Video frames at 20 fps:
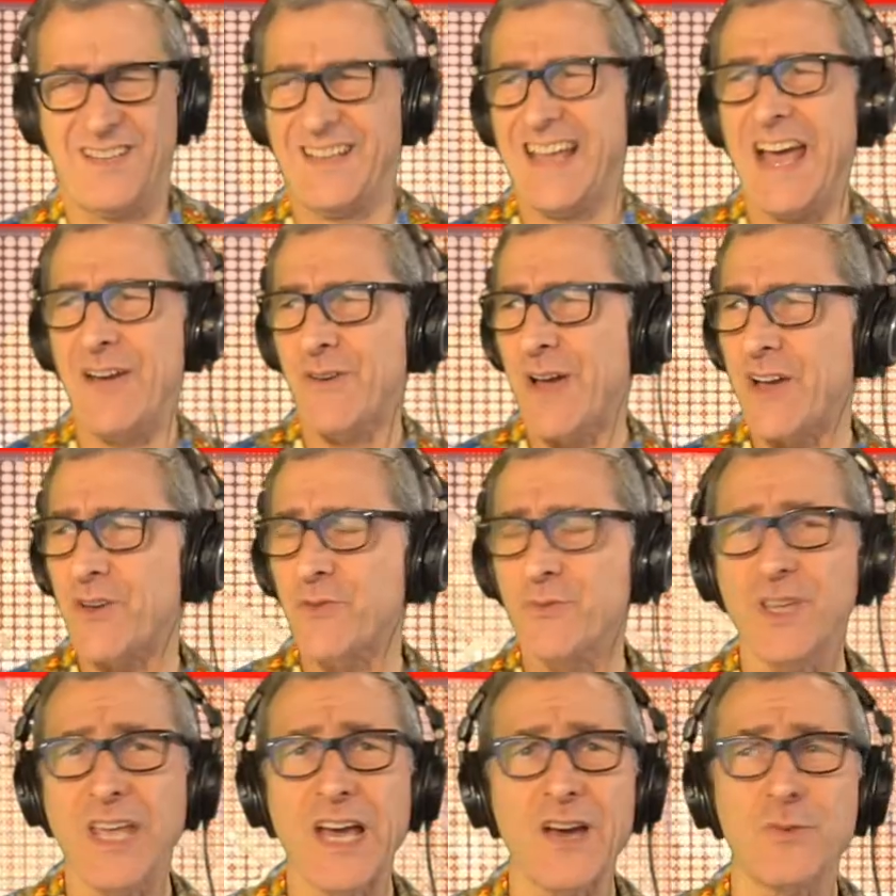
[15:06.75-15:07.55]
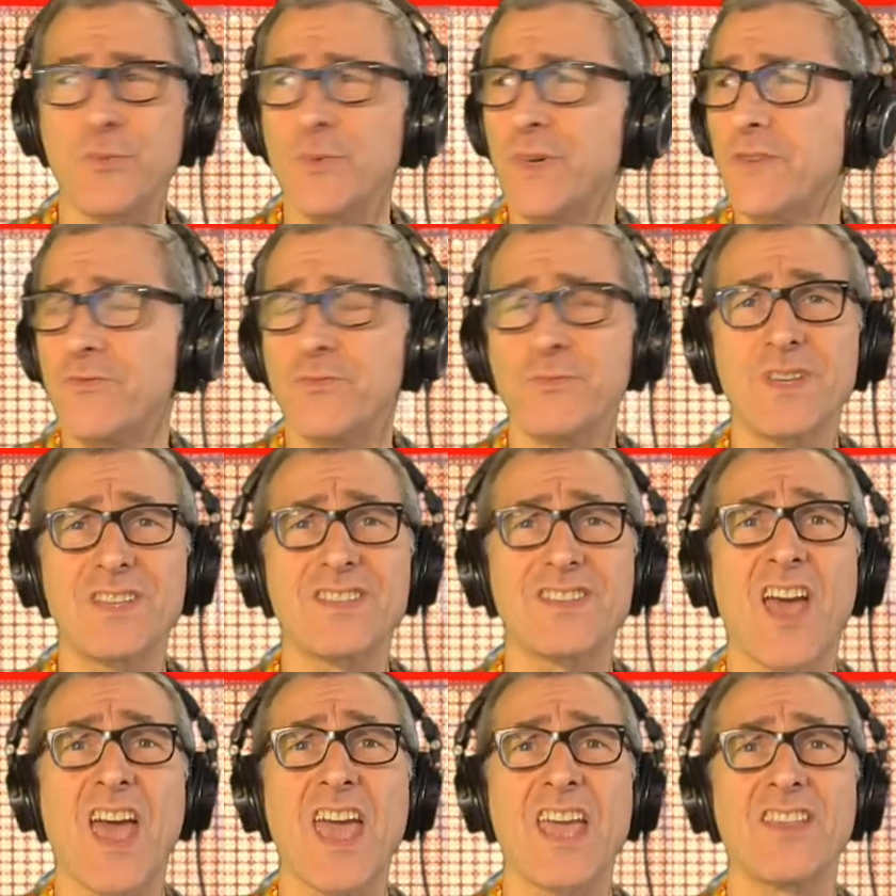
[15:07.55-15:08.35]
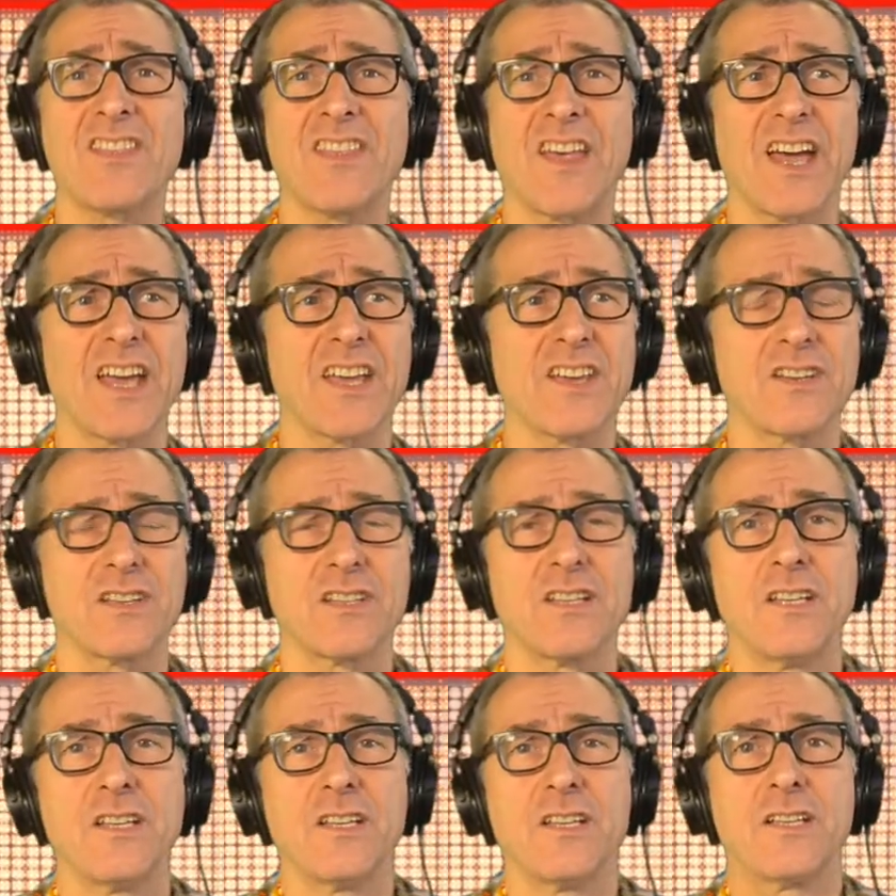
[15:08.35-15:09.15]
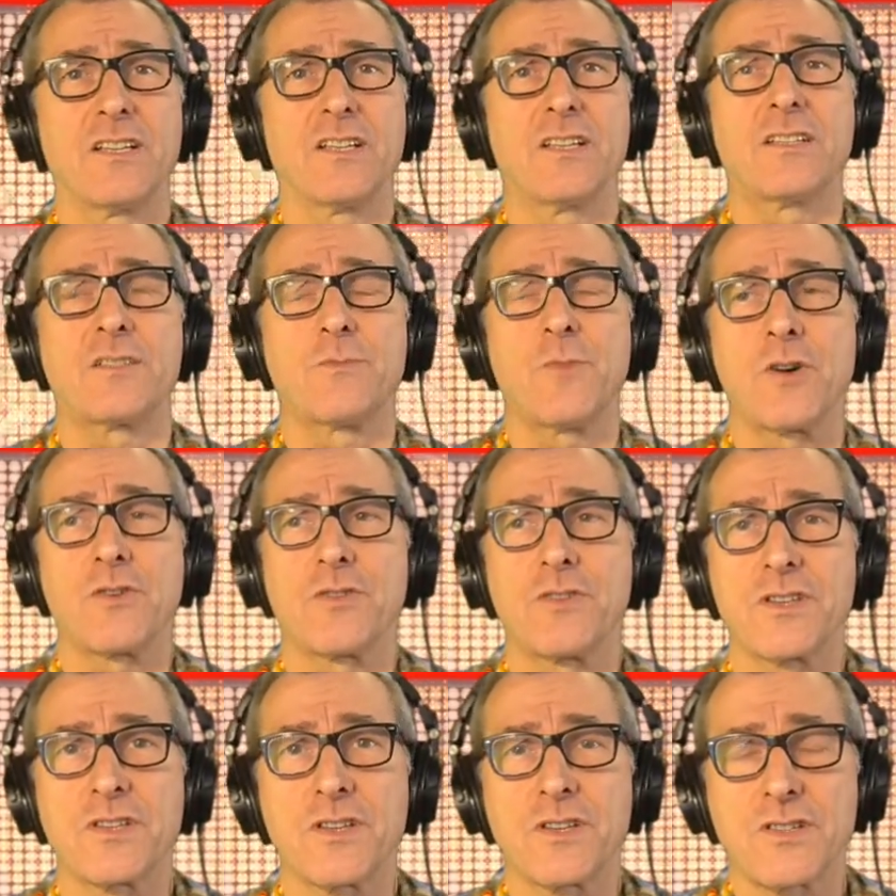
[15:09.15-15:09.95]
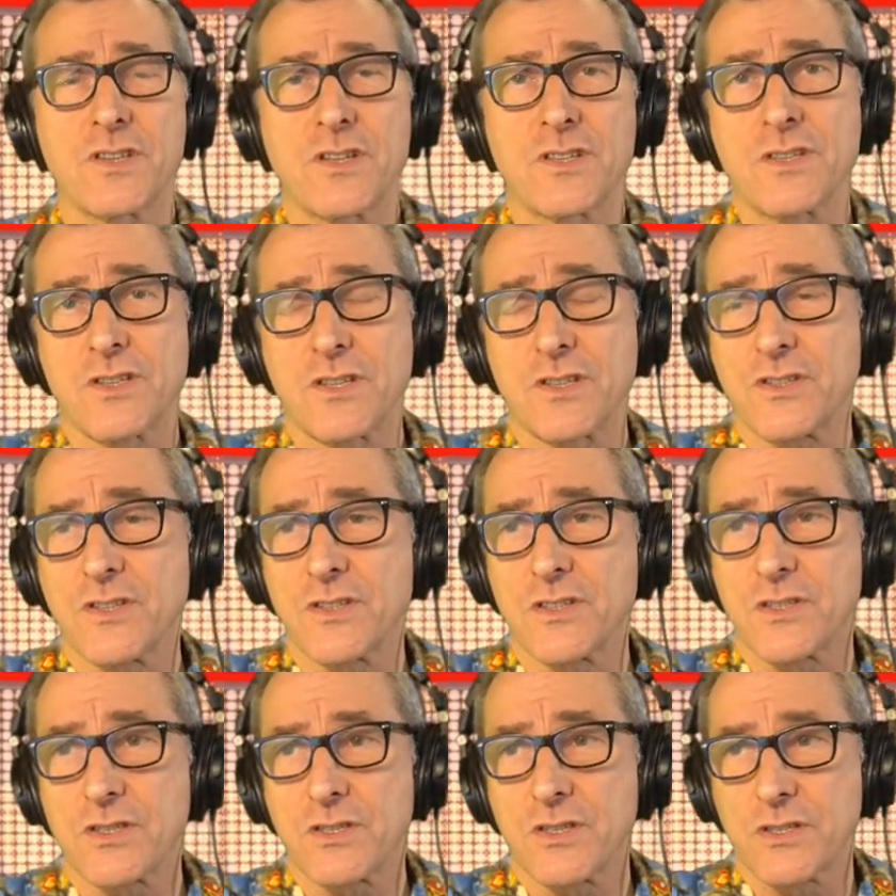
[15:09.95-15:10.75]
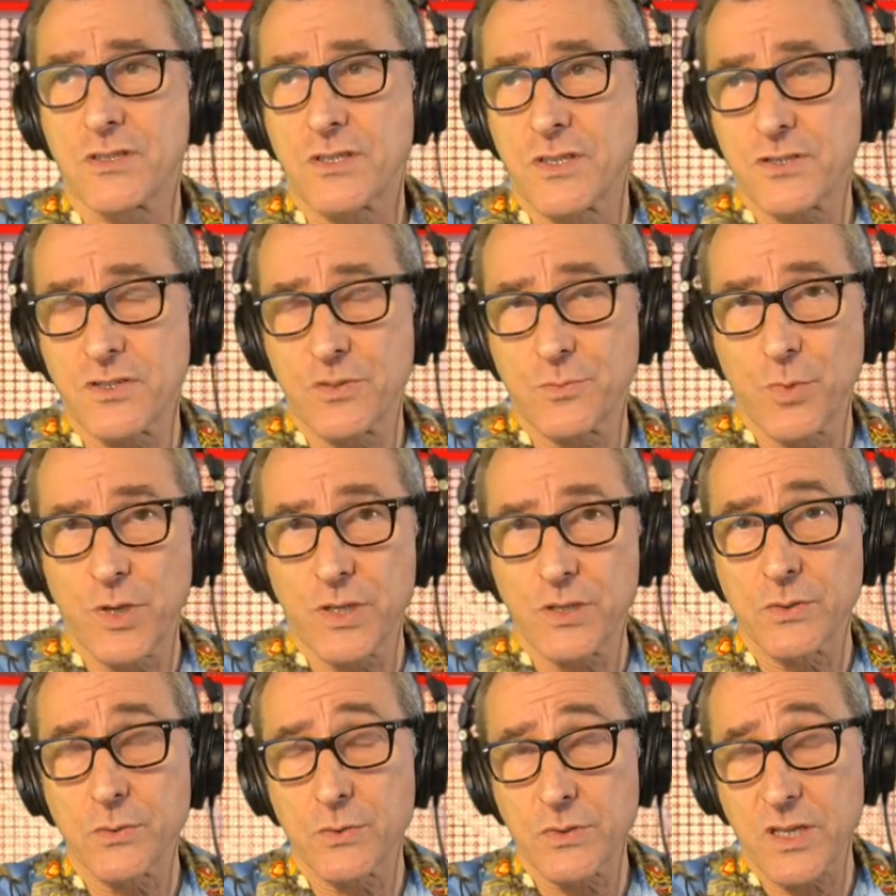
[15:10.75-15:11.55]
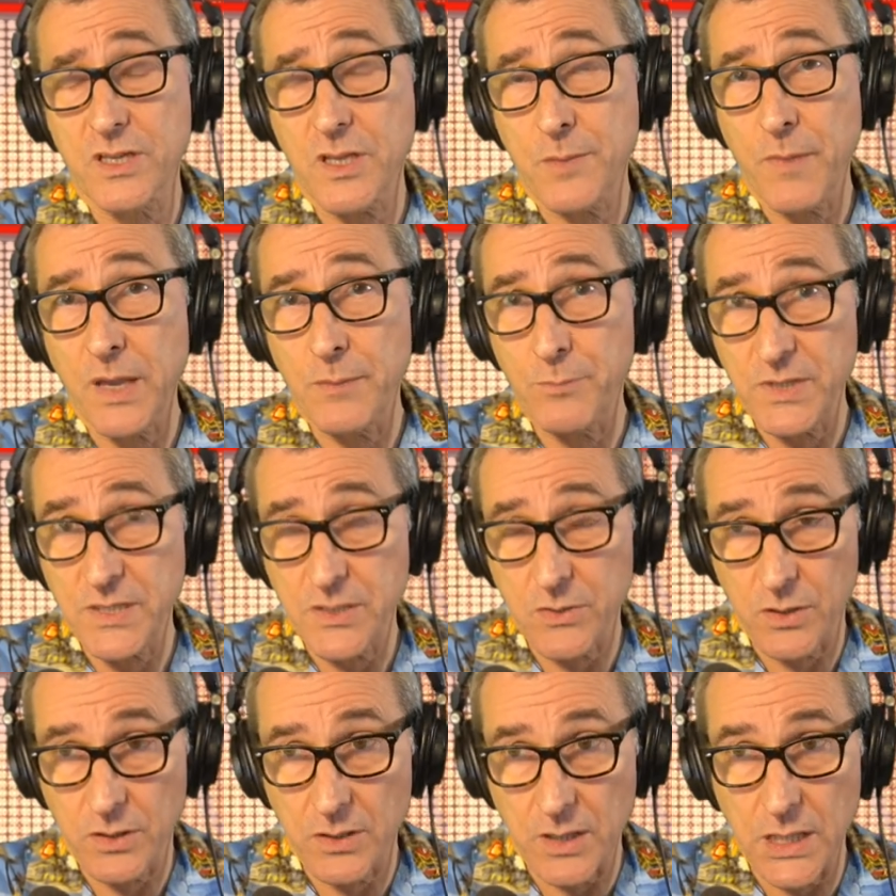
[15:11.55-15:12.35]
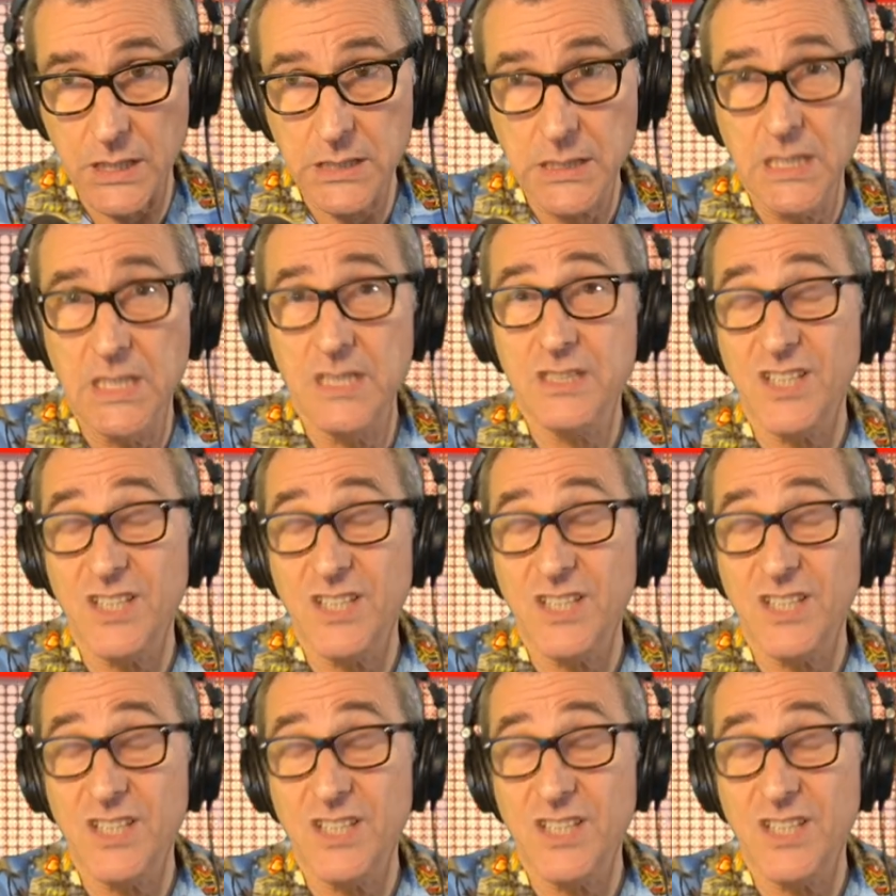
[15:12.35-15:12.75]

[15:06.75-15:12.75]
how can we even be saying that in a democracy such as Britain? Although they may be doing that.